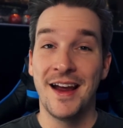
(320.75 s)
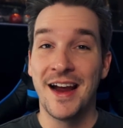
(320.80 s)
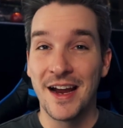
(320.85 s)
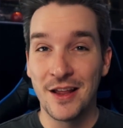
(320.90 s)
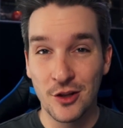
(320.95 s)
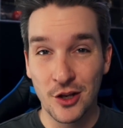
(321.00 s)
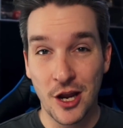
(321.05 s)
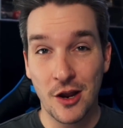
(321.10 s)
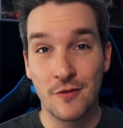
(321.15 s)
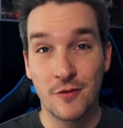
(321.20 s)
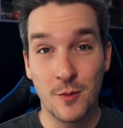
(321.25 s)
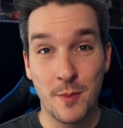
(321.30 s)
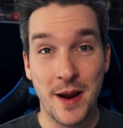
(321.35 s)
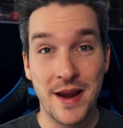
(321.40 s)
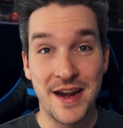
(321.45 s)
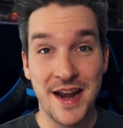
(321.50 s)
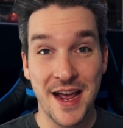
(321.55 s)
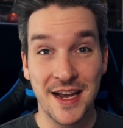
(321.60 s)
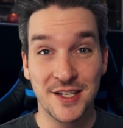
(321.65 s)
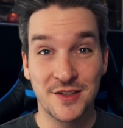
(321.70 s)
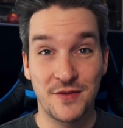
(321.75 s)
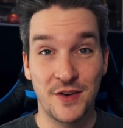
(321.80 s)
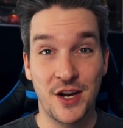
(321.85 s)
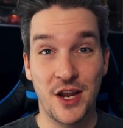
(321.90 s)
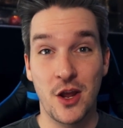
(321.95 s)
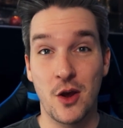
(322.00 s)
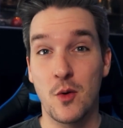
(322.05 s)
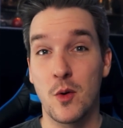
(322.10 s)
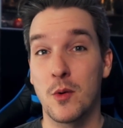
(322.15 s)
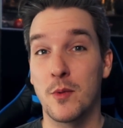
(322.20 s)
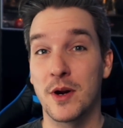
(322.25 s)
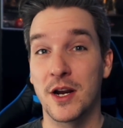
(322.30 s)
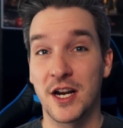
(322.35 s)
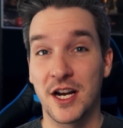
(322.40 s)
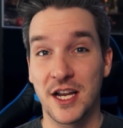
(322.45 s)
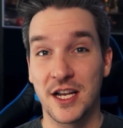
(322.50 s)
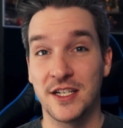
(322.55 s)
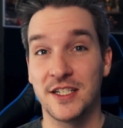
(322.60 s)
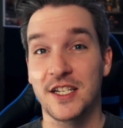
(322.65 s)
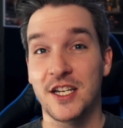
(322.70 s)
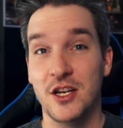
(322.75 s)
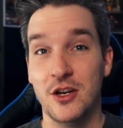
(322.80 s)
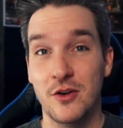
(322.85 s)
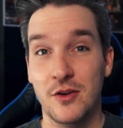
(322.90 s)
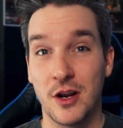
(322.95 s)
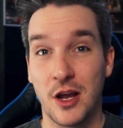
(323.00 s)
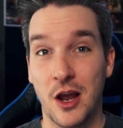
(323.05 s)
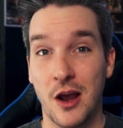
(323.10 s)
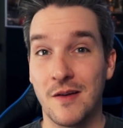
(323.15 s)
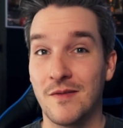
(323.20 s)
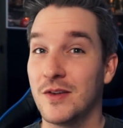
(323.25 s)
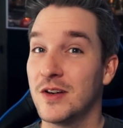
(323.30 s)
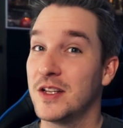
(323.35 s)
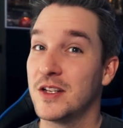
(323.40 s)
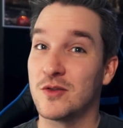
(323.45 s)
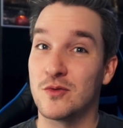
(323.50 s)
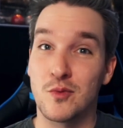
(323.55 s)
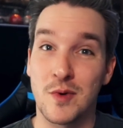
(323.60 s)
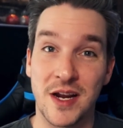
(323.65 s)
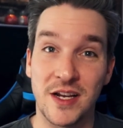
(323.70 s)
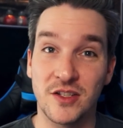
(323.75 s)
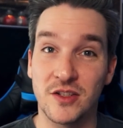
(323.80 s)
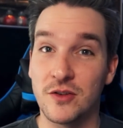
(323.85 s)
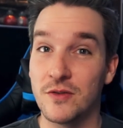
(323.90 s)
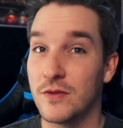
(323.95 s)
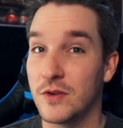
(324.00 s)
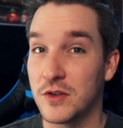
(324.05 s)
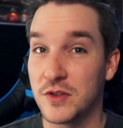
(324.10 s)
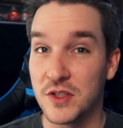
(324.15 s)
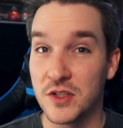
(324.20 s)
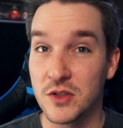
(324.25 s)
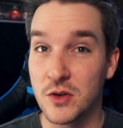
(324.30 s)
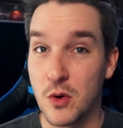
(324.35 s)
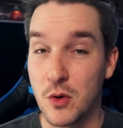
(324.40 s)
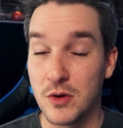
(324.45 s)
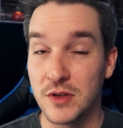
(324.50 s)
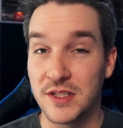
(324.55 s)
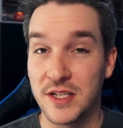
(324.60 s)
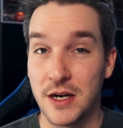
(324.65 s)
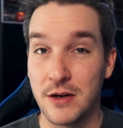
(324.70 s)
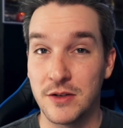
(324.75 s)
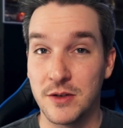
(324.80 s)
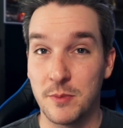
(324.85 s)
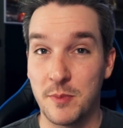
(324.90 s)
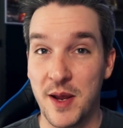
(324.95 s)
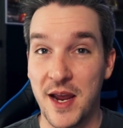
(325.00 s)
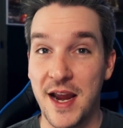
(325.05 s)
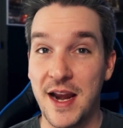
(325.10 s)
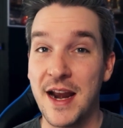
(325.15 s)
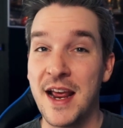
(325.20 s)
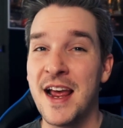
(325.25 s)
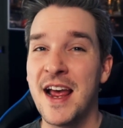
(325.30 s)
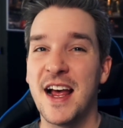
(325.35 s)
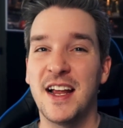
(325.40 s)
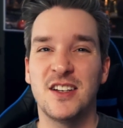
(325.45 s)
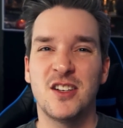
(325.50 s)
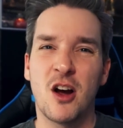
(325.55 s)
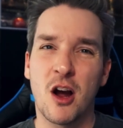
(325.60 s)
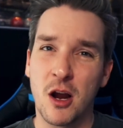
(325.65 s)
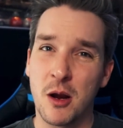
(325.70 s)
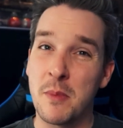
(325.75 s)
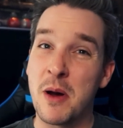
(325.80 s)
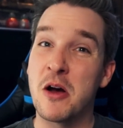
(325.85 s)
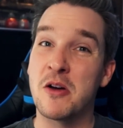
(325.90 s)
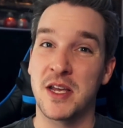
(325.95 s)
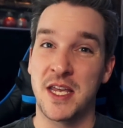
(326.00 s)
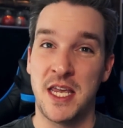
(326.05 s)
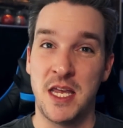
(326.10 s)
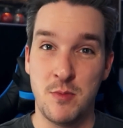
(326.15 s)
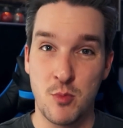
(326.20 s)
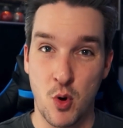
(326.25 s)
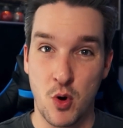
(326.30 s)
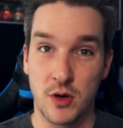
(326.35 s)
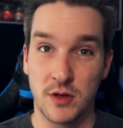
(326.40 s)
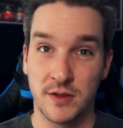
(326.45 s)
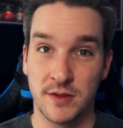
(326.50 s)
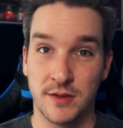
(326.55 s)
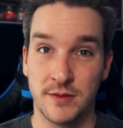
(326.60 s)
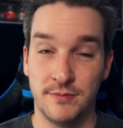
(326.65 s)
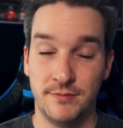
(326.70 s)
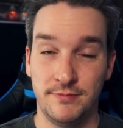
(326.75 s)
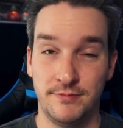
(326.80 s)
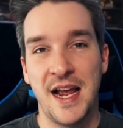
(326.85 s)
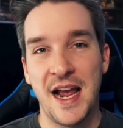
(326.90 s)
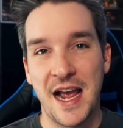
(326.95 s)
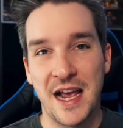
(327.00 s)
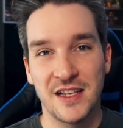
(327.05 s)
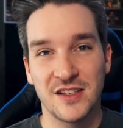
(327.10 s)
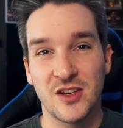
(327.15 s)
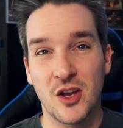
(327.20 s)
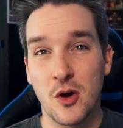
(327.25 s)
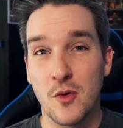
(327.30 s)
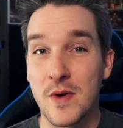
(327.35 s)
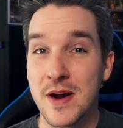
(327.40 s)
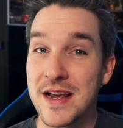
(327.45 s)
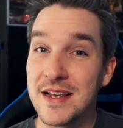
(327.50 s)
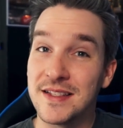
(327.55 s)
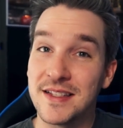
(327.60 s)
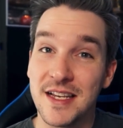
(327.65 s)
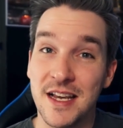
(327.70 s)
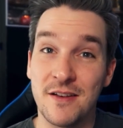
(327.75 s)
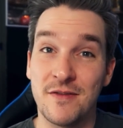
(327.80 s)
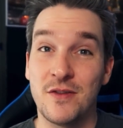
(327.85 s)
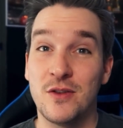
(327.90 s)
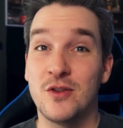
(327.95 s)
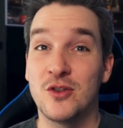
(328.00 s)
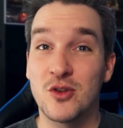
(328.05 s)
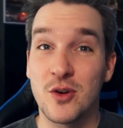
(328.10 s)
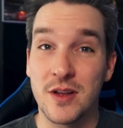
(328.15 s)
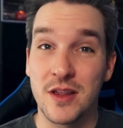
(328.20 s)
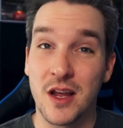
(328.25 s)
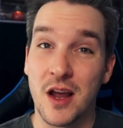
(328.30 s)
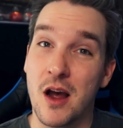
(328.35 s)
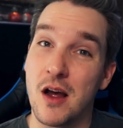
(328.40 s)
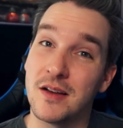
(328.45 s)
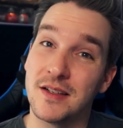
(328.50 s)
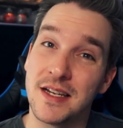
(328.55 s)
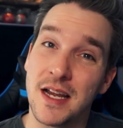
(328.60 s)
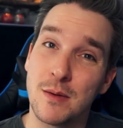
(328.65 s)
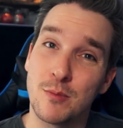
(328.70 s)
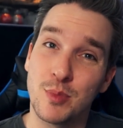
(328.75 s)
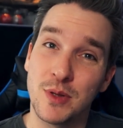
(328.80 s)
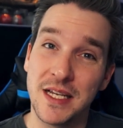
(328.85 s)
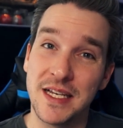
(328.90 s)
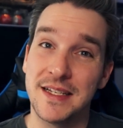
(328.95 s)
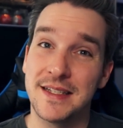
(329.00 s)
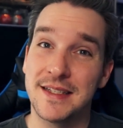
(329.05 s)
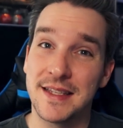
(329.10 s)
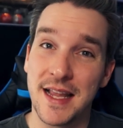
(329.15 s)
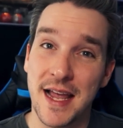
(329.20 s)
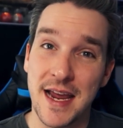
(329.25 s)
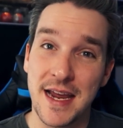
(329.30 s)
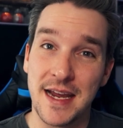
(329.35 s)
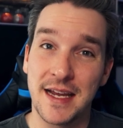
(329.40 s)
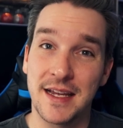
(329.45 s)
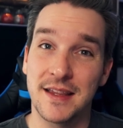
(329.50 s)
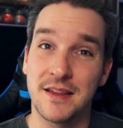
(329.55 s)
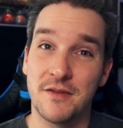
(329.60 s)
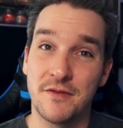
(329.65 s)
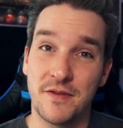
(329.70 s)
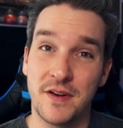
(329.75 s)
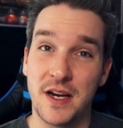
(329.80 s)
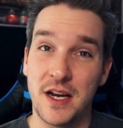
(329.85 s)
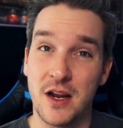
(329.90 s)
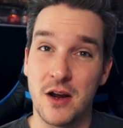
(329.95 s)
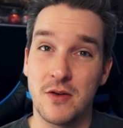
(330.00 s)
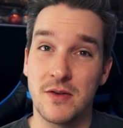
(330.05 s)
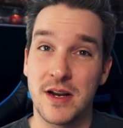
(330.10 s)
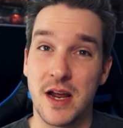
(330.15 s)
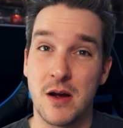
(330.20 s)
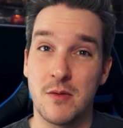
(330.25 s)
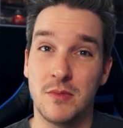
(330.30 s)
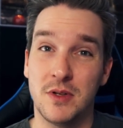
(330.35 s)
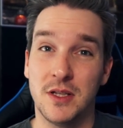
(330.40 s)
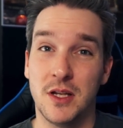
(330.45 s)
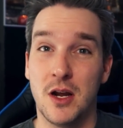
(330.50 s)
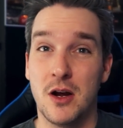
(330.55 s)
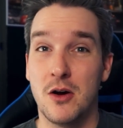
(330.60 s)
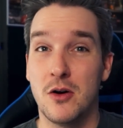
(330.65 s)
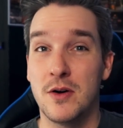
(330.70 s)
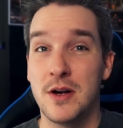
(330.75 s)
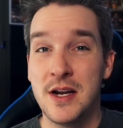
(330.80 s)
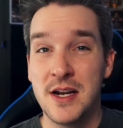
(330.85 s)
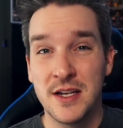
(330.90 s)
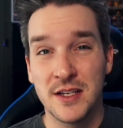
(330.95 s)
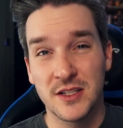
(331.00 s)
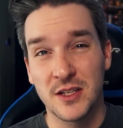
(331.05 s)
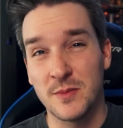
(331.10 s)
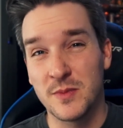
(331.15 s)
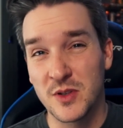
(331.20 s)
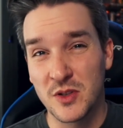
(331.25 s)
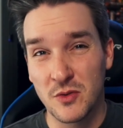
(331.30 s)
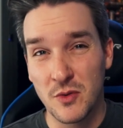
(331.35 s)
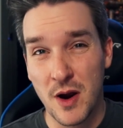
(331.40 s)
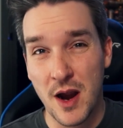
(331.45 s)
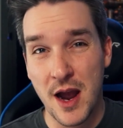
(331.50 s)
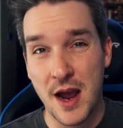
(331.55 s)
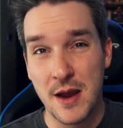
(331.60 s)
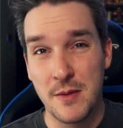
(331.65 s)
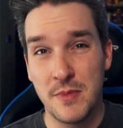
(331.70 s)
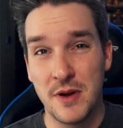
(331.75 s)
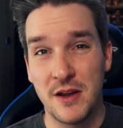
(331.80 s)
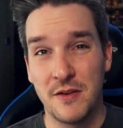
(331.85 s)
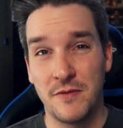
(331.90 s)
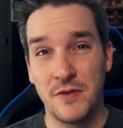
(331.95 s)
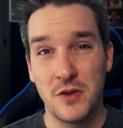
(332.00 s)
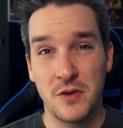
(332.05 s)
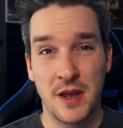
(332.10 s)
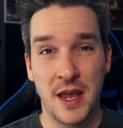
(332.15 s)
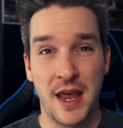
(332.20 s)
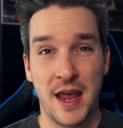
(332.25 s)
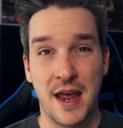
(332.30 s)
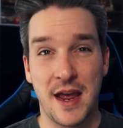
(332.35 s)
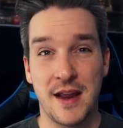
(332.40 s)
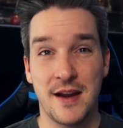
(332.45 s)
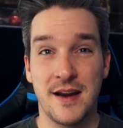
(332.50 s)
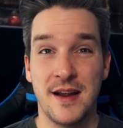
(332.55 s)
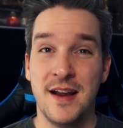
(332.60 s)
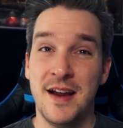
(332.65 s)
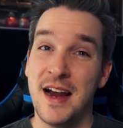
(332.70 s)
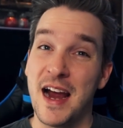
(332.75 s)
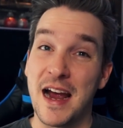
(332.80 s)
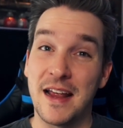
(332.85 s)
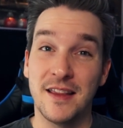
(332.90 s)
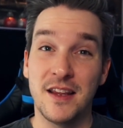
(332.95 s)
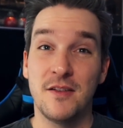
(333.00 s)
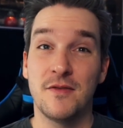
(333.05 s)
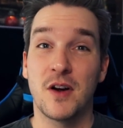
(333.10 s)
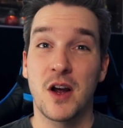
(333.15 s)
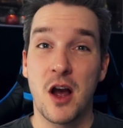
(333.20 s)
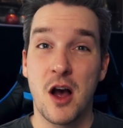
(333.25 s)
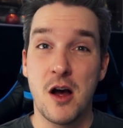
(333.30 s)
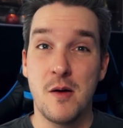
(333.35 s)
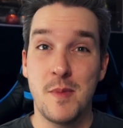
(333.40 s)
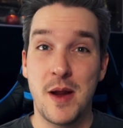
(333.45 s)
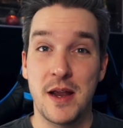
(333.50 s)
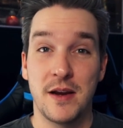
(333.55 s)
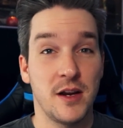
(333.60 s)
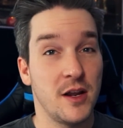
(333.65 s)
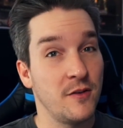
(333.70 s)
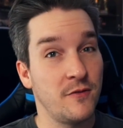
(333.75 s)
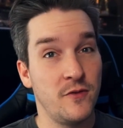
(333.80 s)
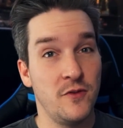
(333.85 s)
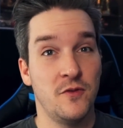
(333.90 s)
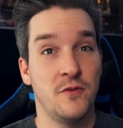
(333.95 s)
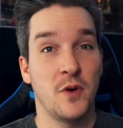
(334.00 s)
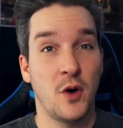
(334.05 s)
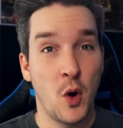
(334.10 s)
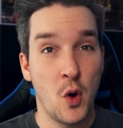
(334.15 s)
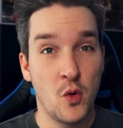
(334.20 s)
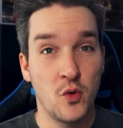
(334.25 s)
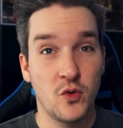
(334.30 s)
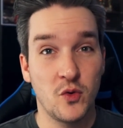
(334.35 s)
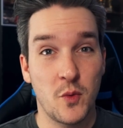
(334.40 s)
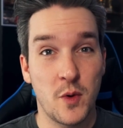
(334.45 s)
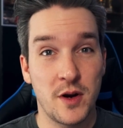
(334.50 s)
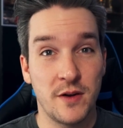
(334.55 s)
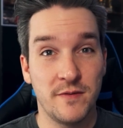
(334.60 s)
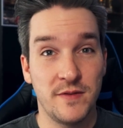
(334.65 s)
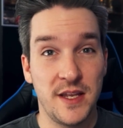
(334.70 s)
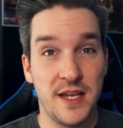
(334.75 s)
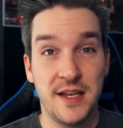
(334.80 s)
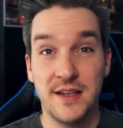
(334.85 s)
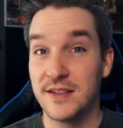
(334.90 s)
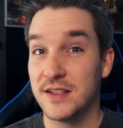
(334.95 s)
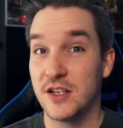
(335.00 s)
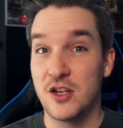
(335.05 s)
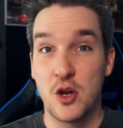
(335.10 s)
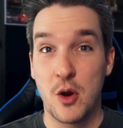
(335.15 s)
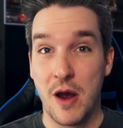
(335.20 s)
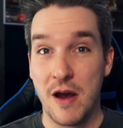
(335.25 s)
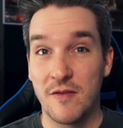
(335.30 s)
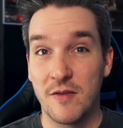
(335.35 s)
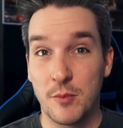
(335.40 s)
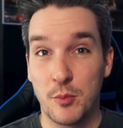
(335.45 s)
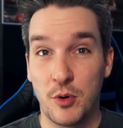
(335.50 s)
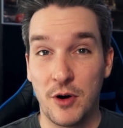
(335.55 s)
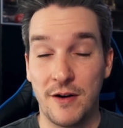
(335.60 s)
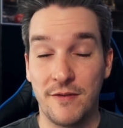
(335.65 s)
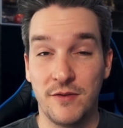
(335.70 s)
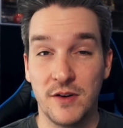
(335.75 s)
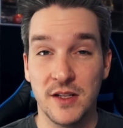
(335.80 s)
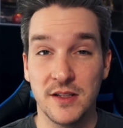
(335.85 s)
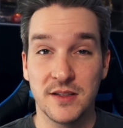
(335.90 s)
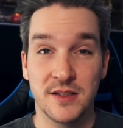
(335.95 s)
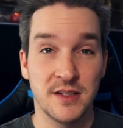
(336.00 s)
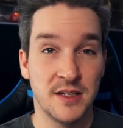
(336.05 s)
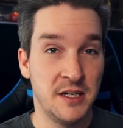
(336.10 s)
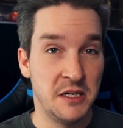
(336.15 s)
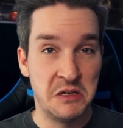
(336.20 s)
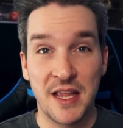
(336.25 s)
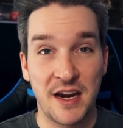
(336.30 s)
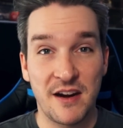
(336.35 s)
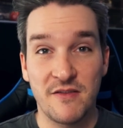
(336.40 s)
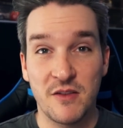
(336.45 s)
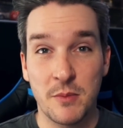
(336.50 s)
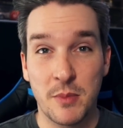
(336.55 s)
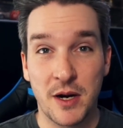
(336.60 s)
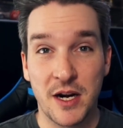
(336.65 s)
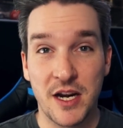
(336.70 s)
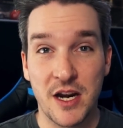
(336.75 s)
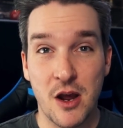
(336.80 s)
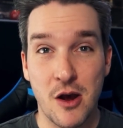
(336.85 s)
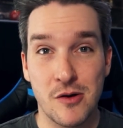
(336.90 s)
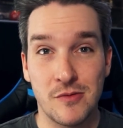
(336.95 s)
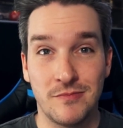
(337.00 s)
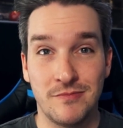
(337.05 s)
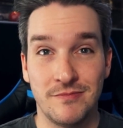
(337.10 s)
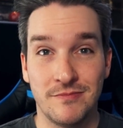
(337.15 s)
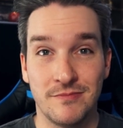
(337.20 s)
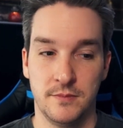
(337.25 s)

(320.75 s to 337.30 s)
And look out for my next video where we're going to continue to cover this Razer versus Corsair debate and talk about keyboards. As always, if you enjoy the content, please like the video down below, subscribe if you can, and leave a comment if you've owned one of these and you have a preference. Let everybody know.